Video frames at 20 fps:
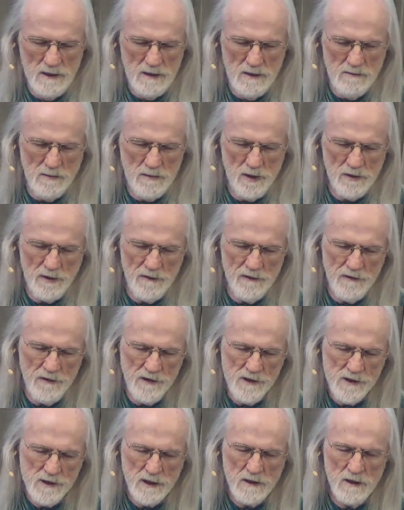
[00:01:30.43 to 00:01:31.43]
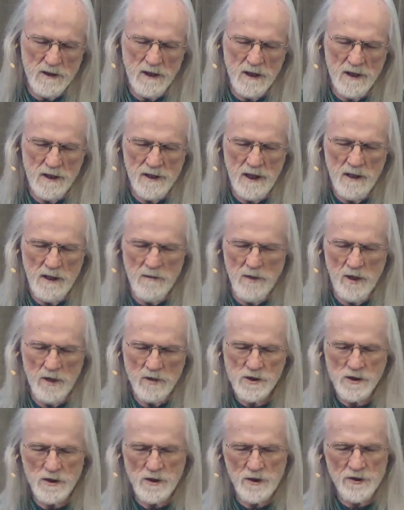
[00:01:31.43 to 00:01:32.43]
both the physical and the
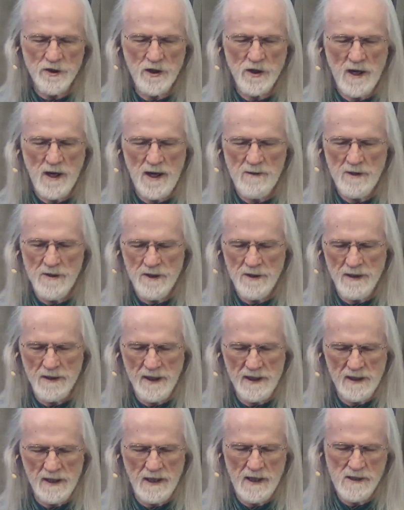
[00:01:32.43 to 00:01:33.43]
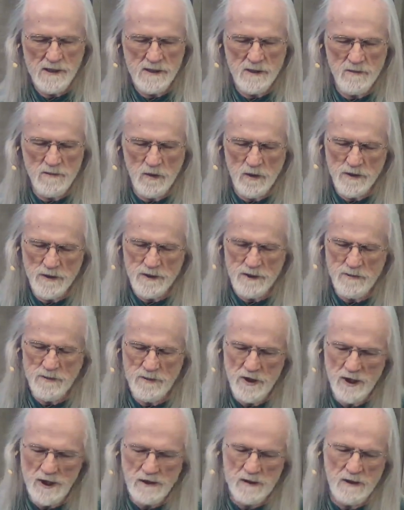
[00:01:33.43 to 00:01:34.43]
emotional trauma that they were
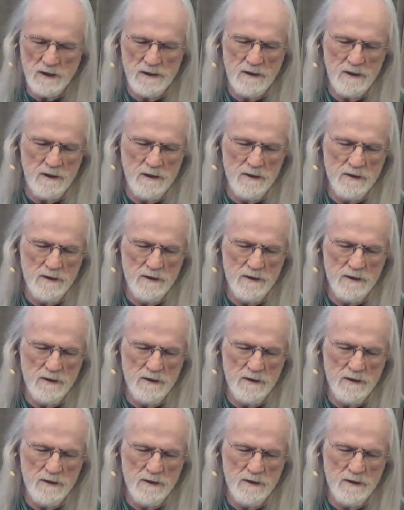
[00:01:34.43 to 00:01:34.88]
subjected to.